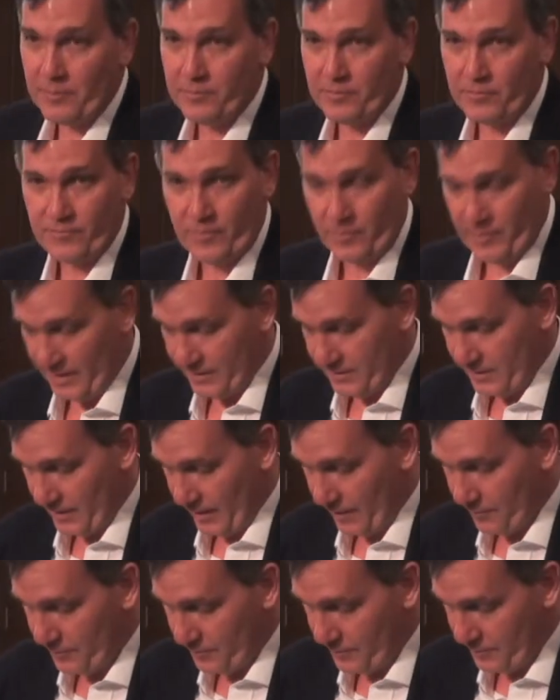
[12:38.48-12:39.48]
people from
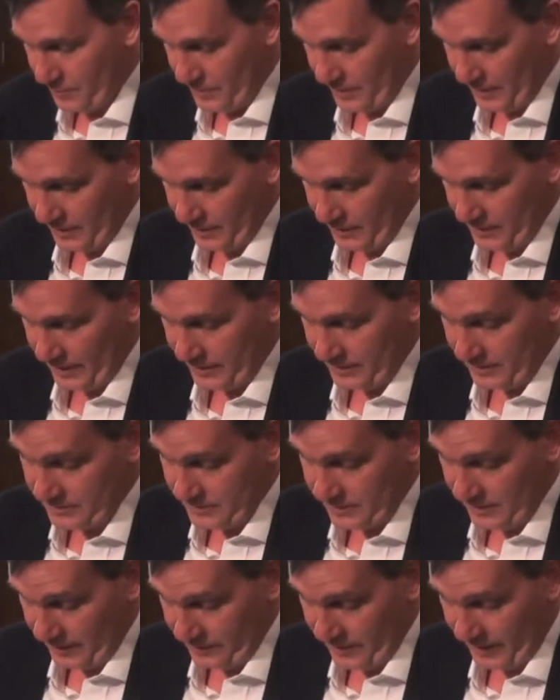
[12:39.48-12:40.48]
ending up uh, in that,
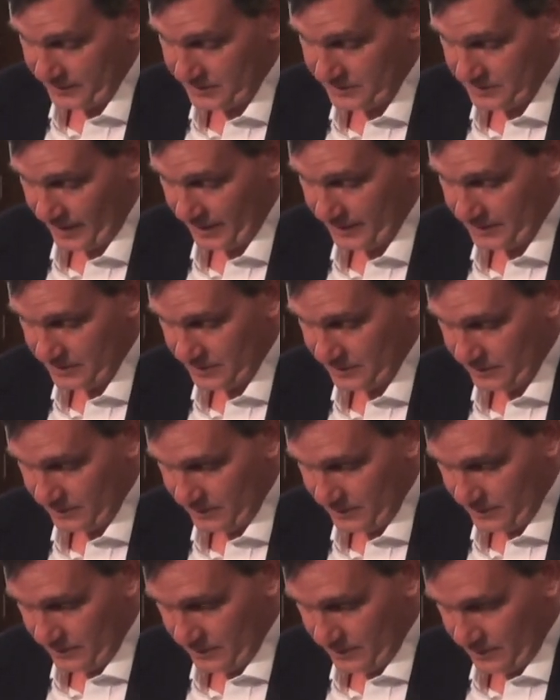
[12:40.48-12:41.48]
uh, that state.
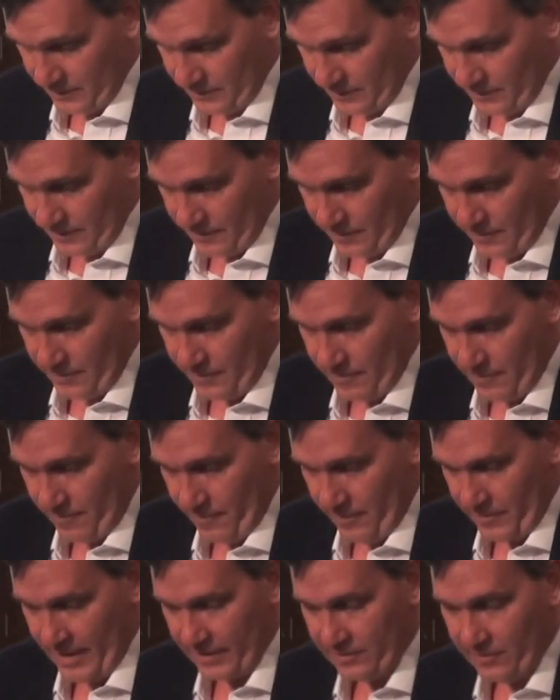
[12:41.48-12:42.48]

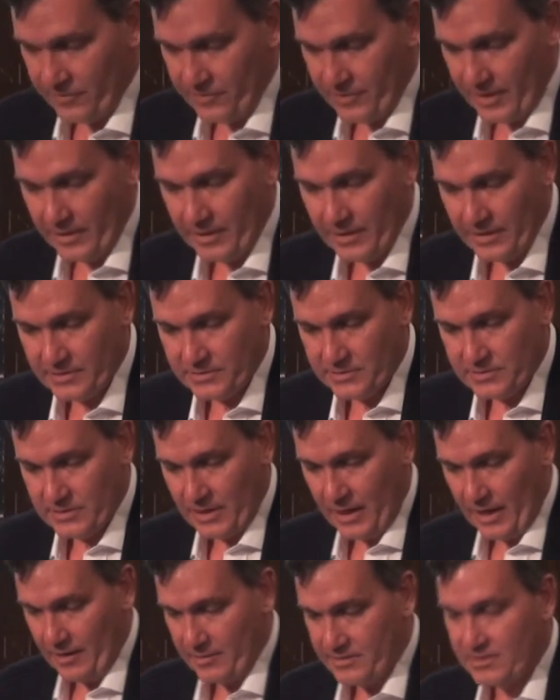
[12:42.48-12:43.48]
The other thing
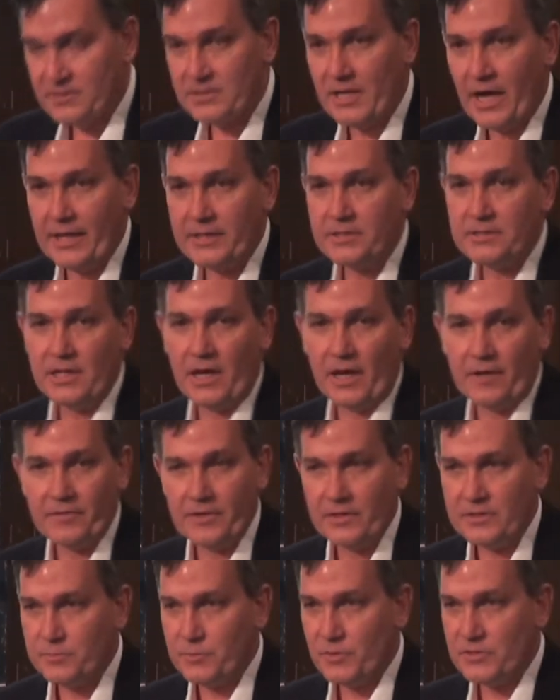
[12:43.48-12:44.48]
is uh, society, I
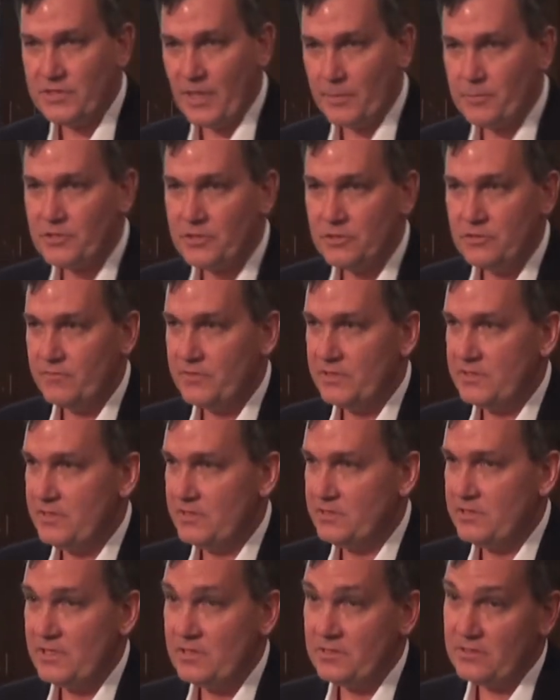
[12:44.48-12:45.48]
think's perception of this
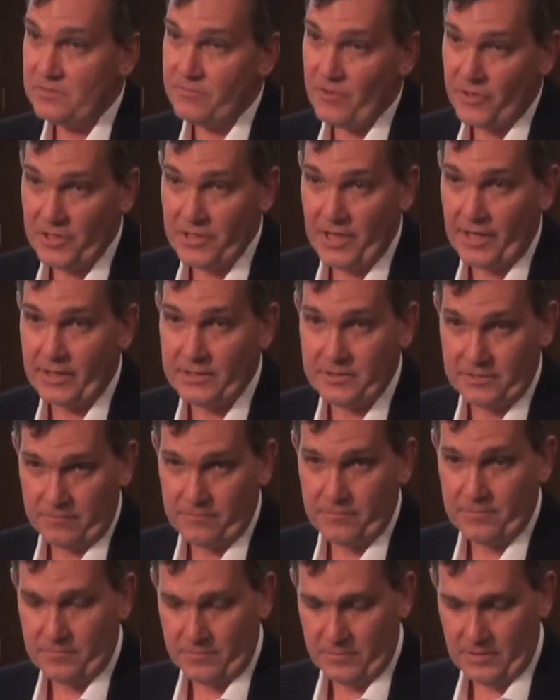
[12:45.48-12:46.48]
disease is very
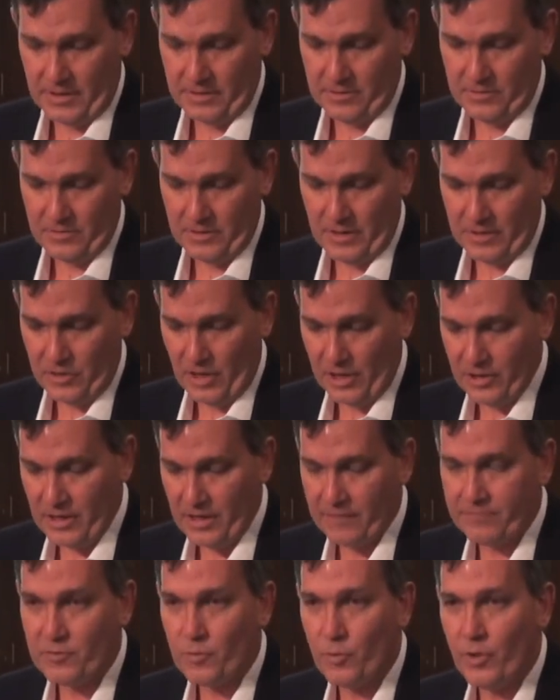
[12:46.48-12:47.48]
negative. And uh, you
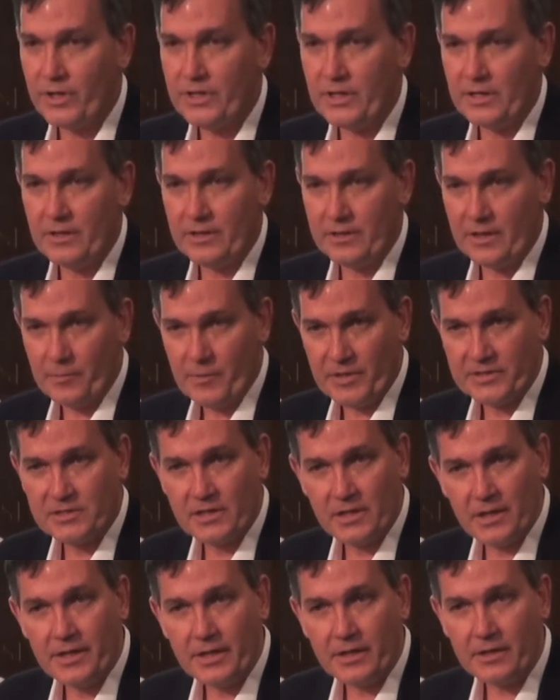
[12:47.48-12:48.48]
only have to work in an
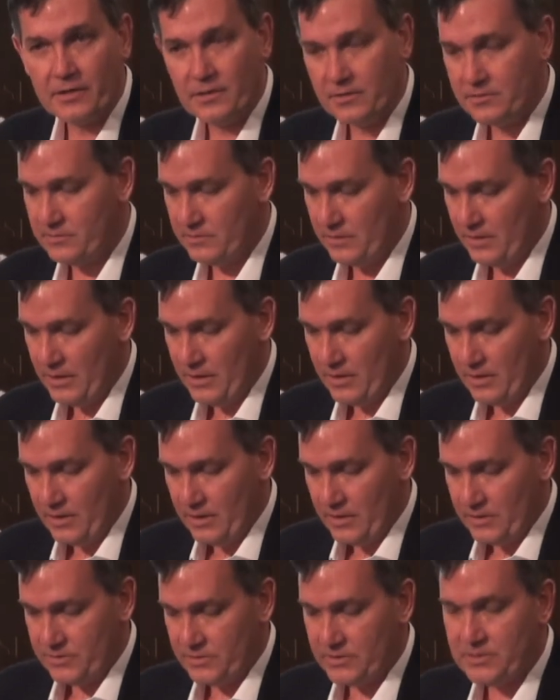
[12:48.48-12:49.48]
MS clinic
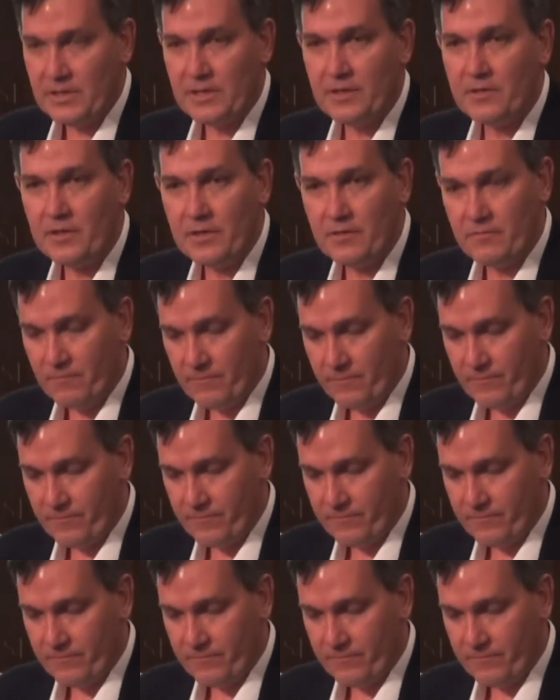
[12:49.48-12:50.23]
to see the